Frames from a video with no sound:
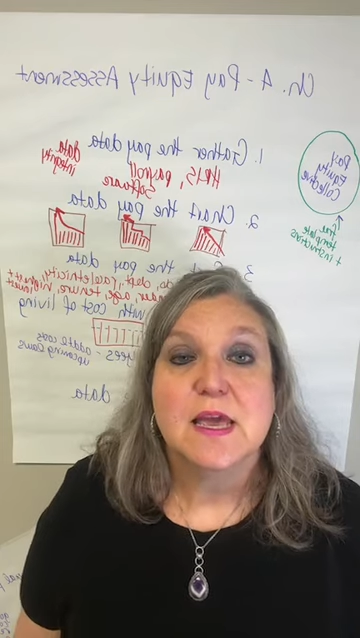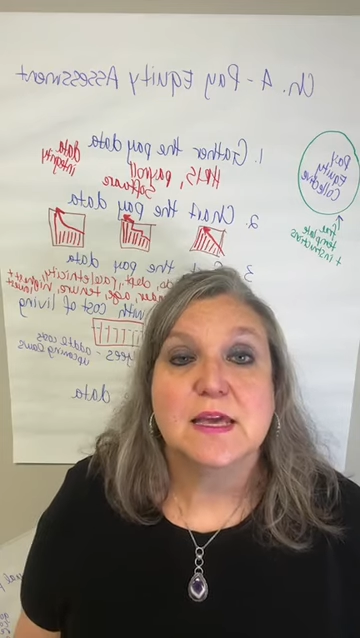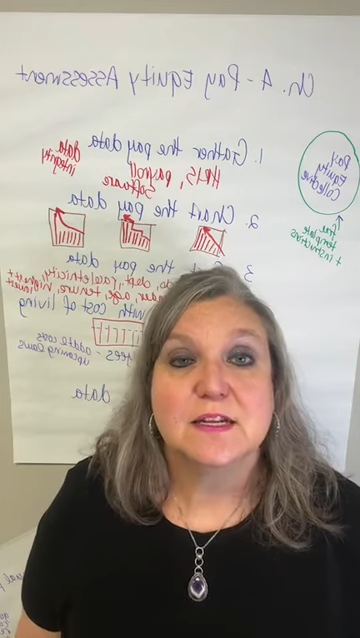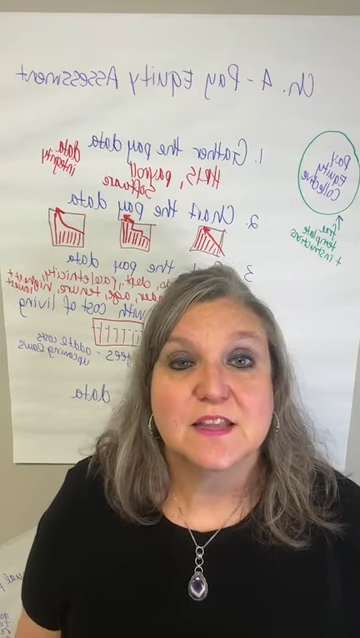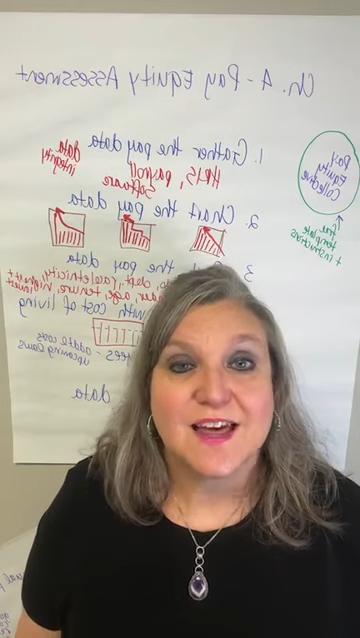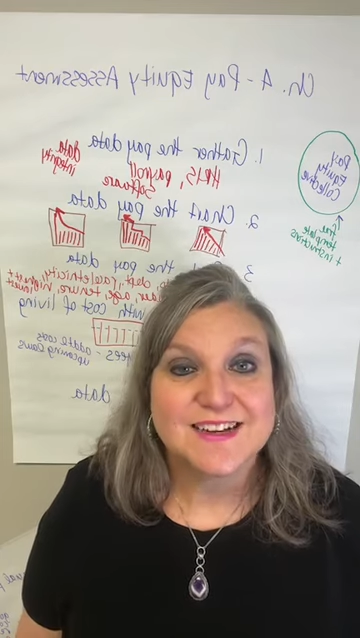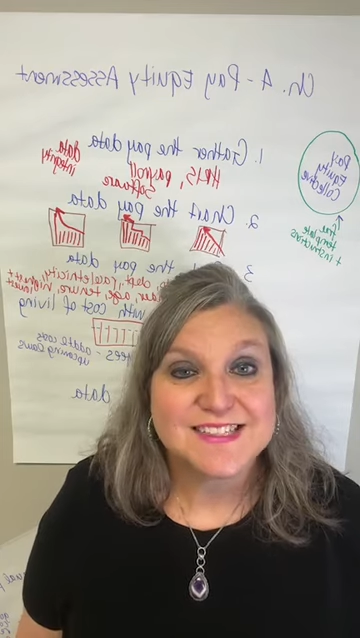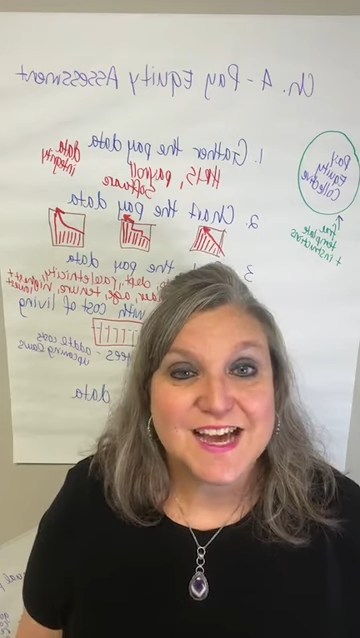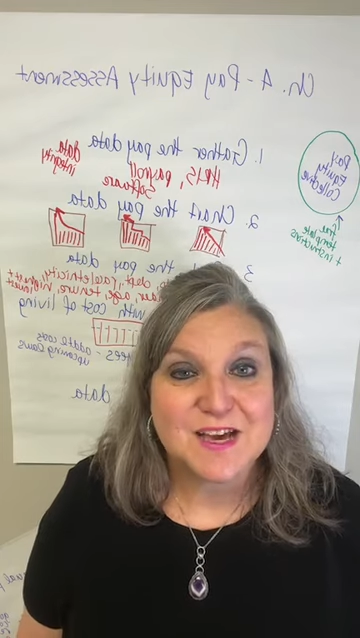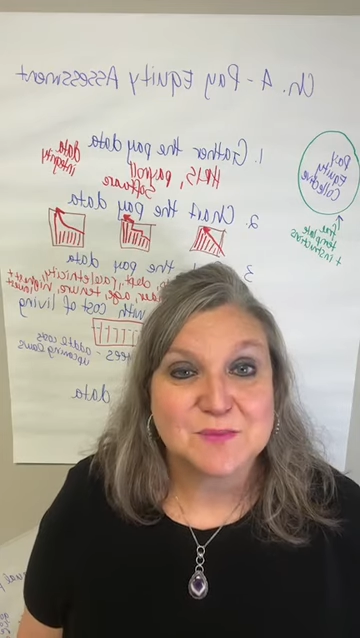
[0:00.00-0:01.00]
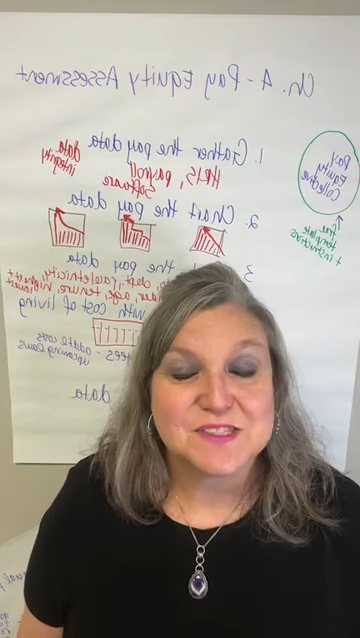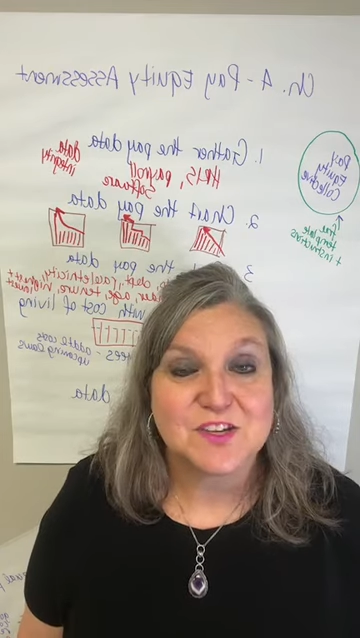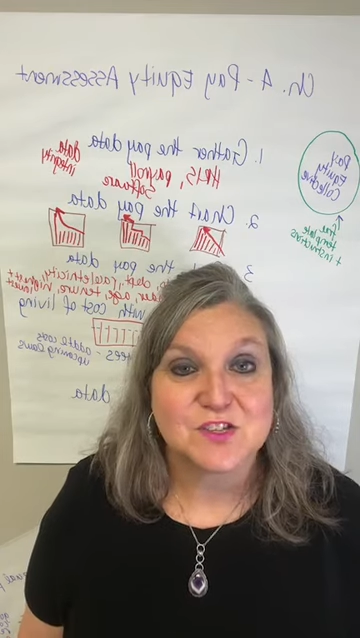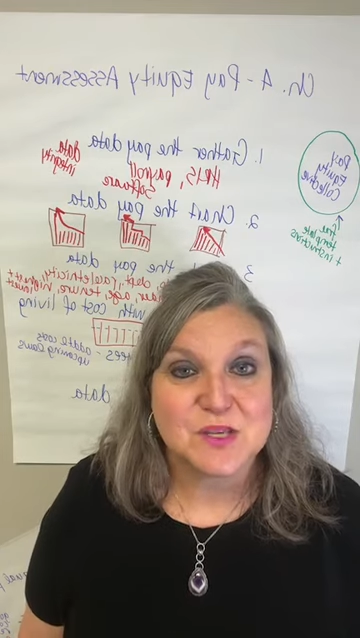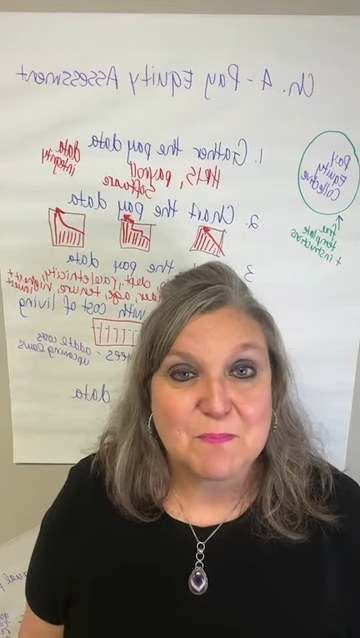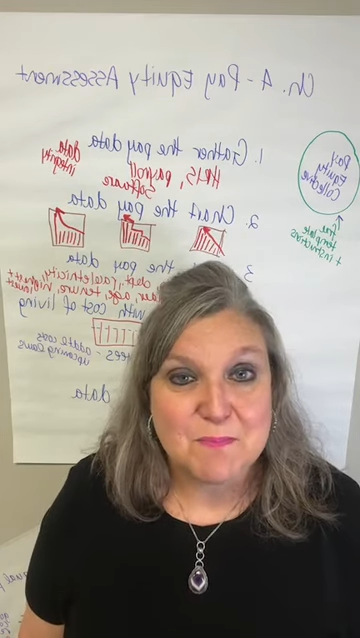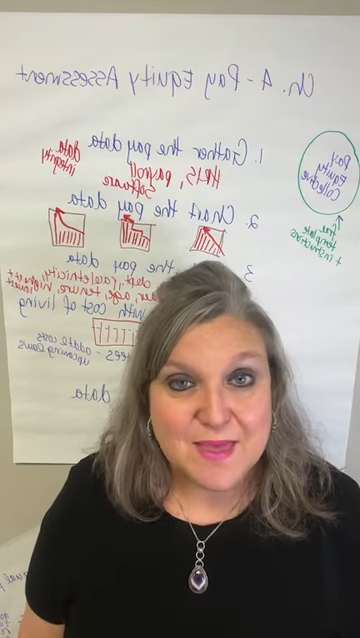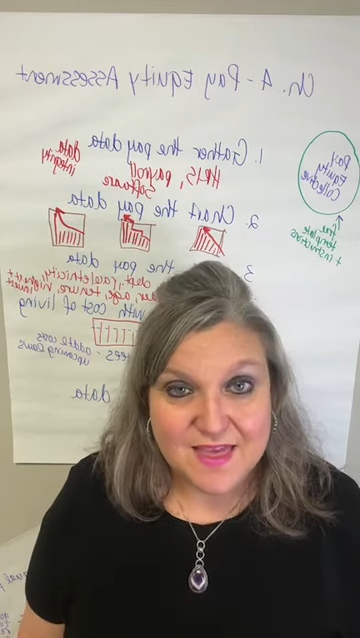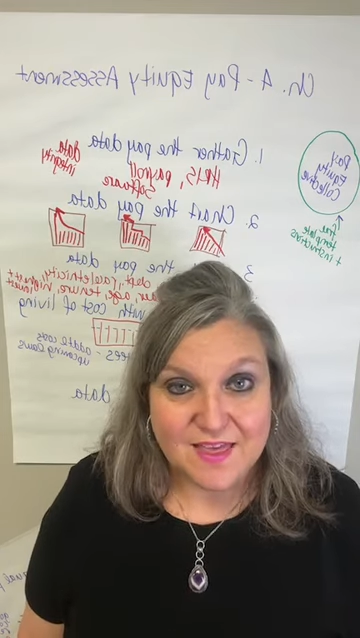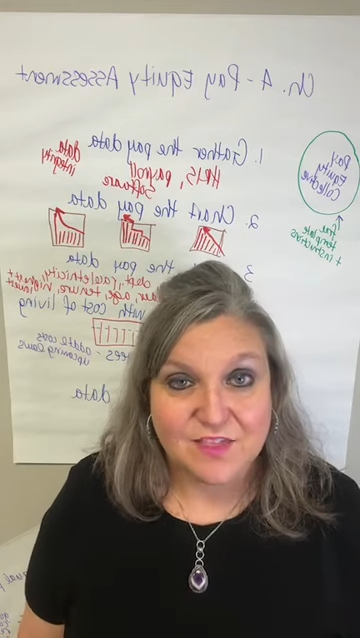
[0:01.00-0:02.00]
And a lot of times there's a
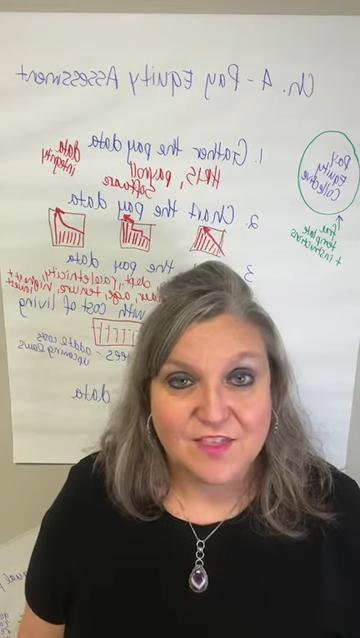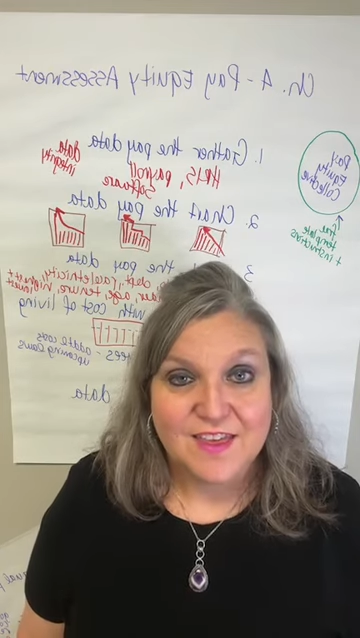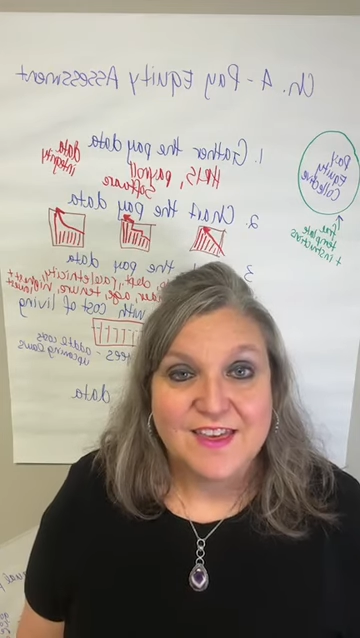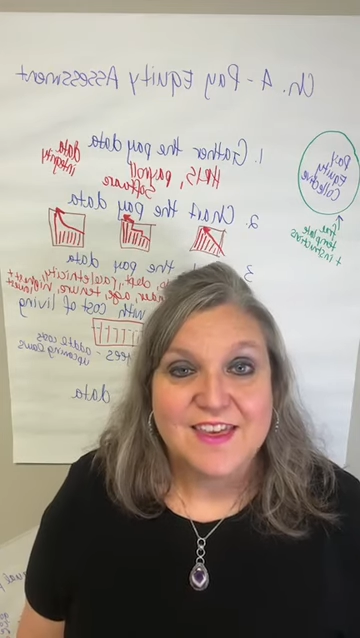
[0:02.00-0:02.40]
myth